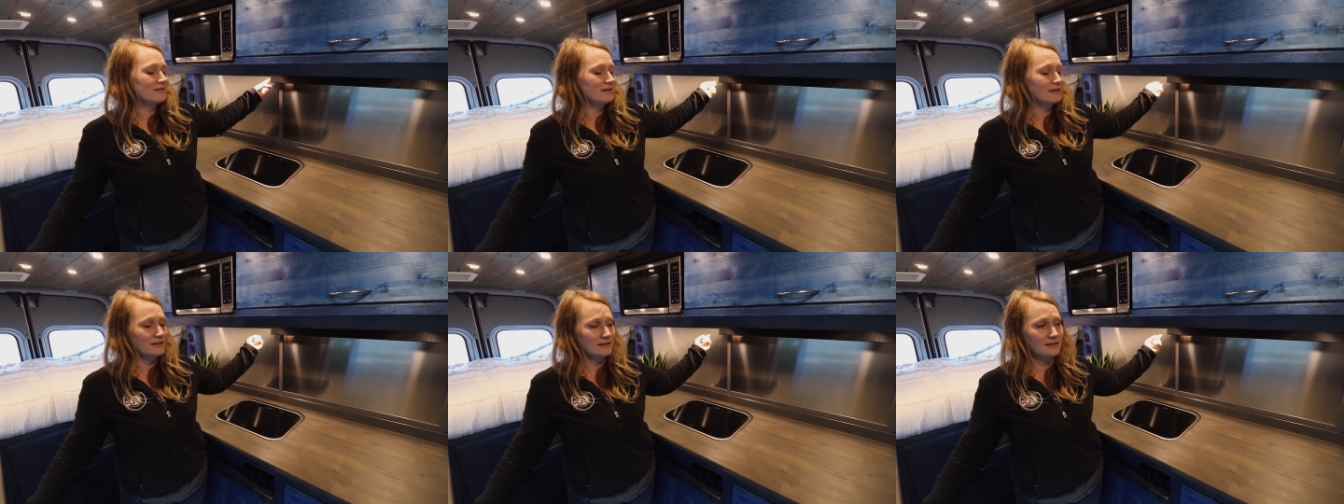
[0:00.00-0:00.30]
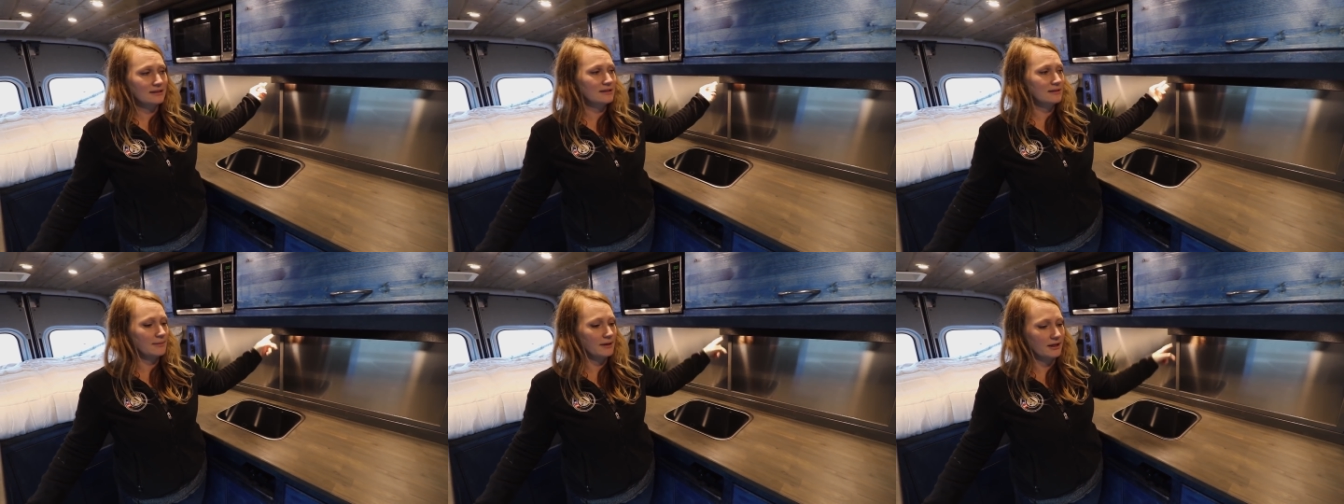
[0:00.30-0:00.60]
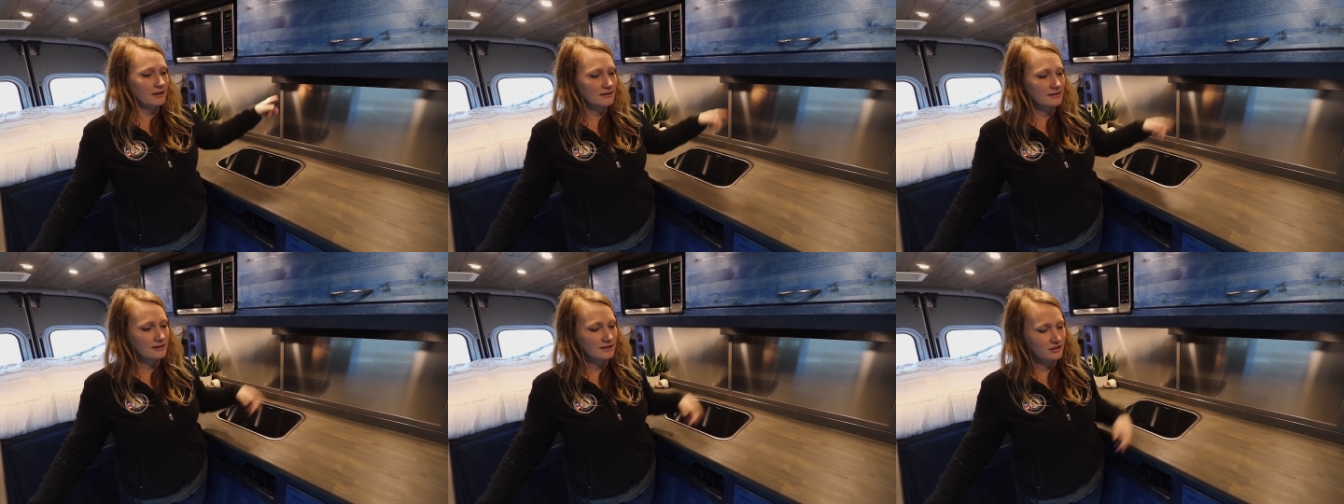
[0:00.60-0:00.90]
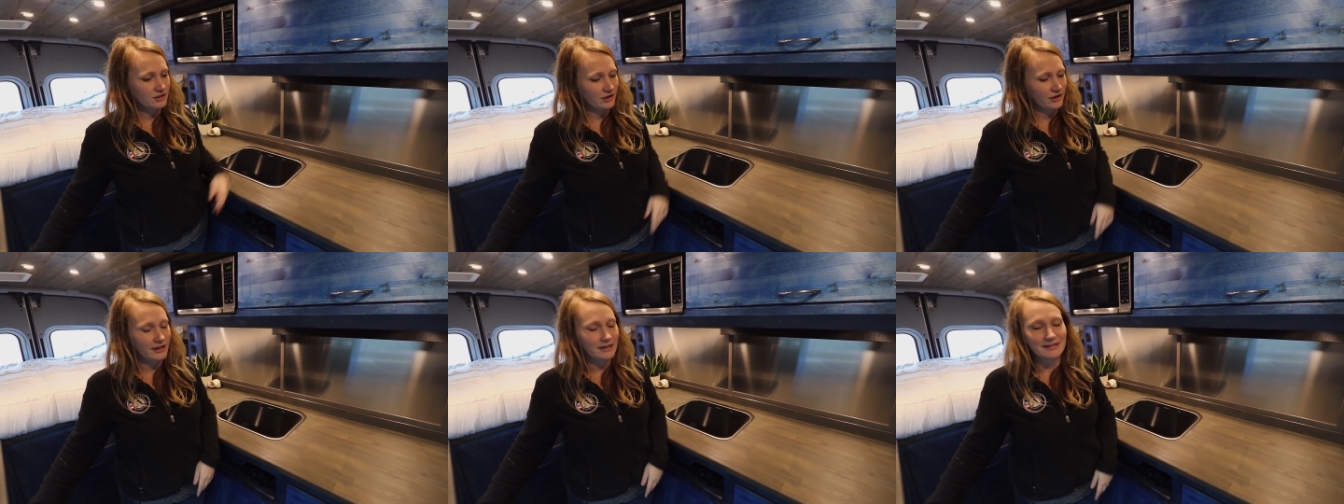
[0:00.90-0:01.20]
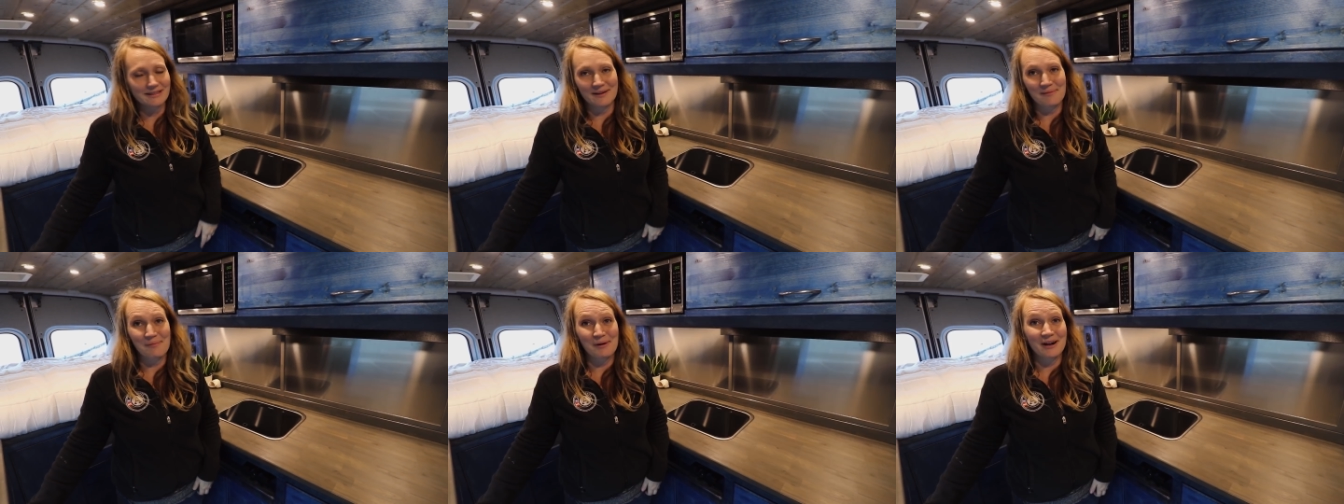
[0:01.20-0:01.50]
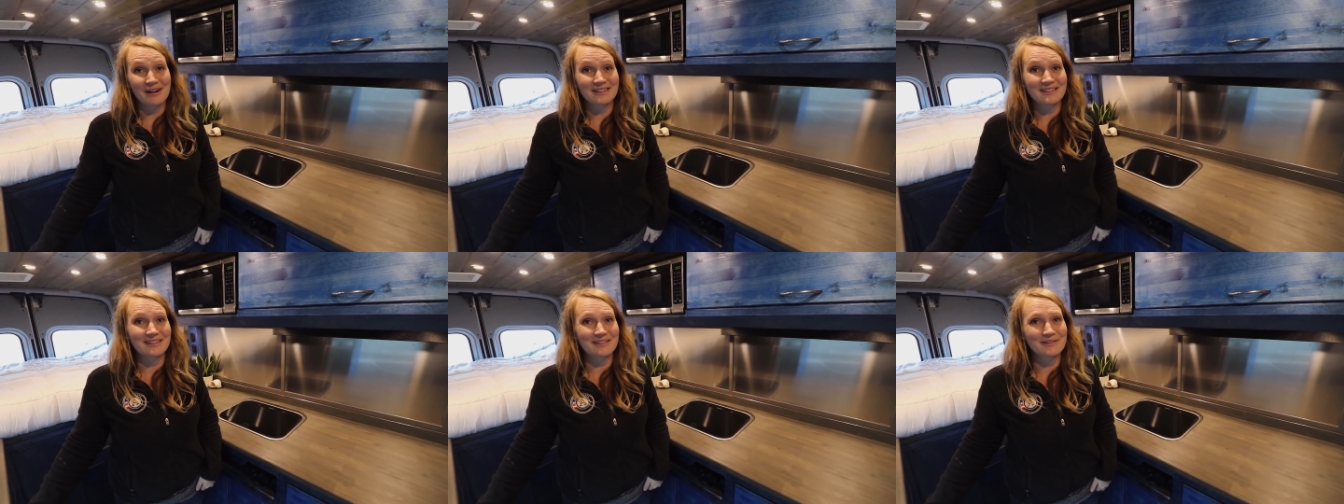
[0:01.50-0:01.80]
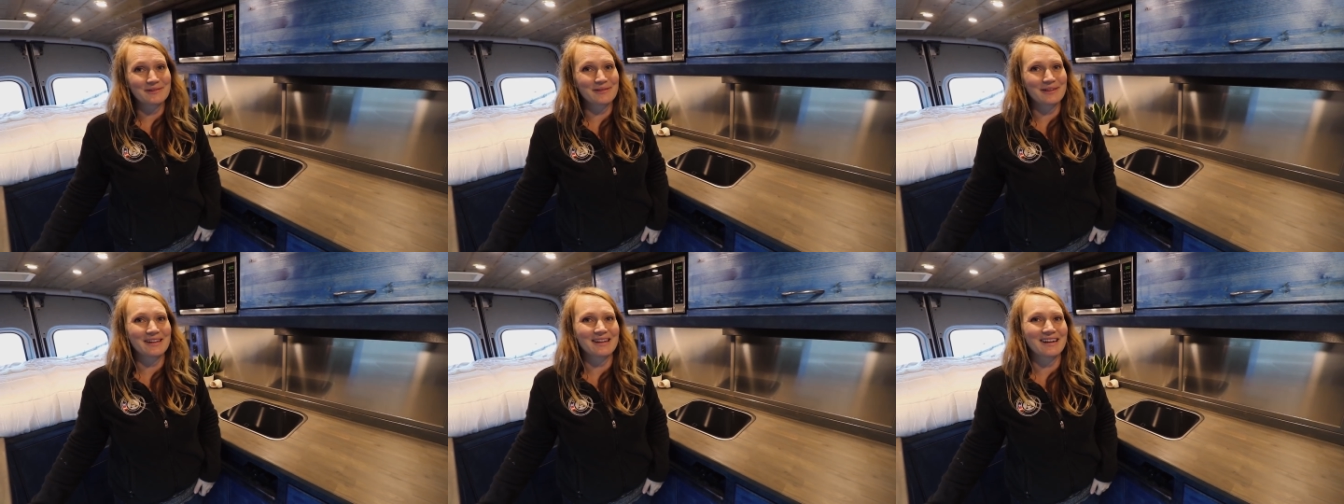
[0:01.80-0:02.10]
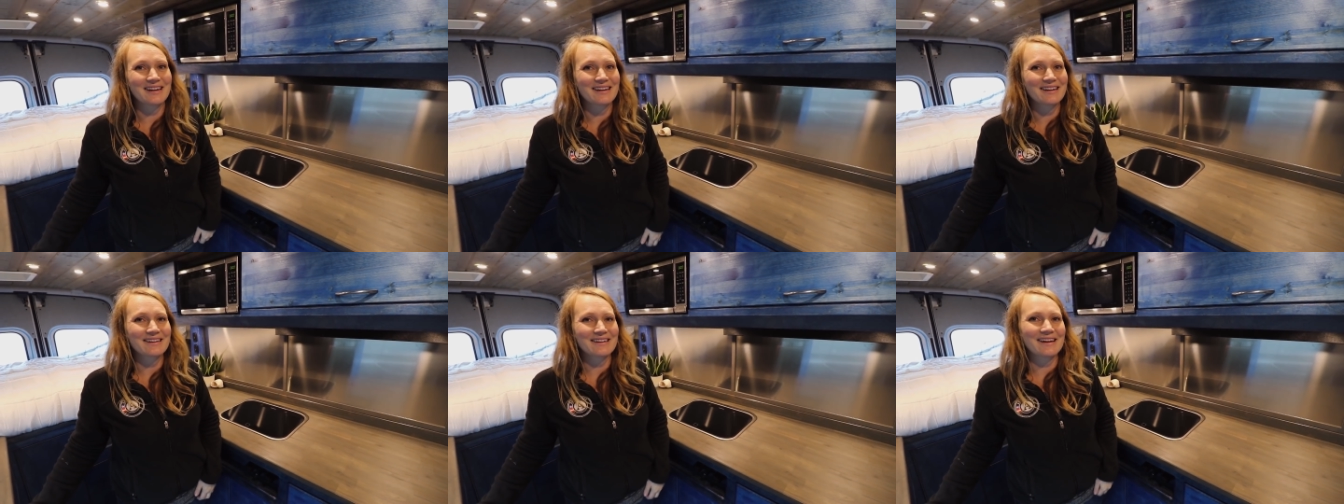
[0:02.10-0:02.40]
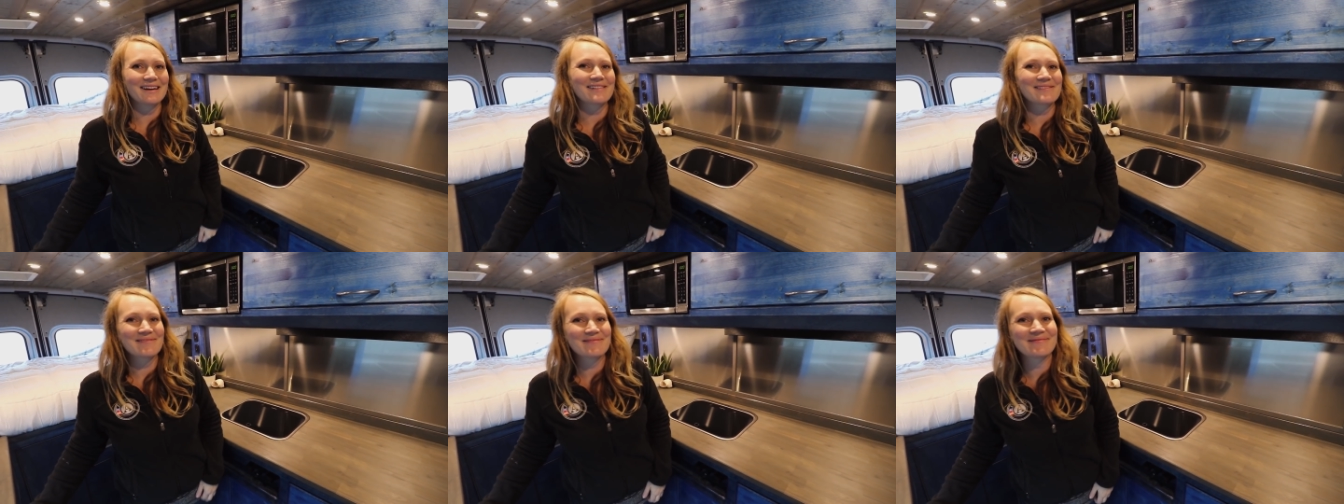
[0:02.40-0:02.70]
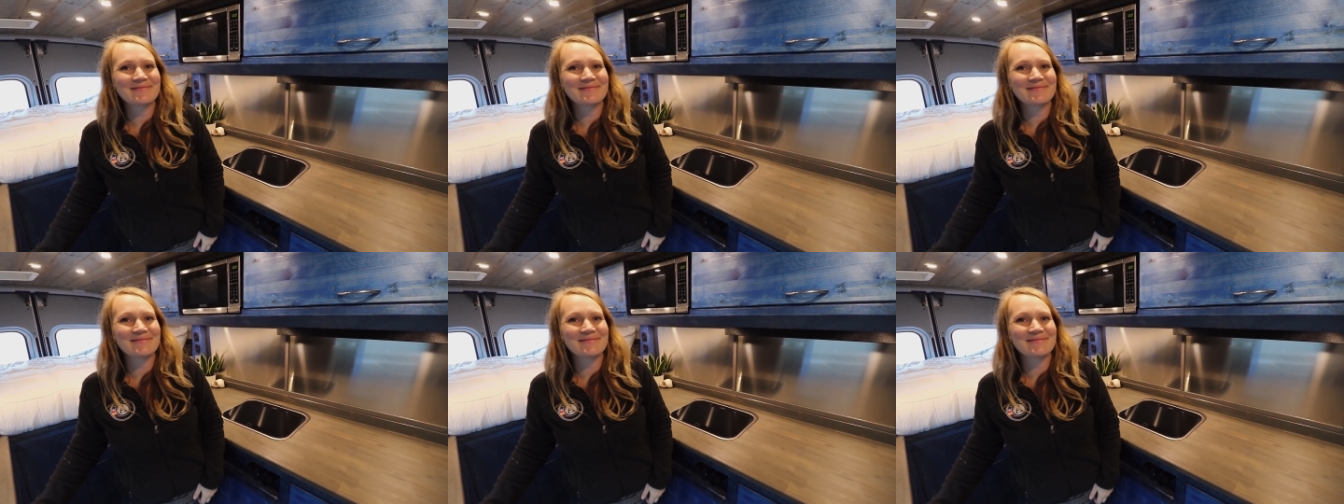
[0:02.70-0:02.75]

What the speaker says: This has been such a great soundbar. It sounds really good in here.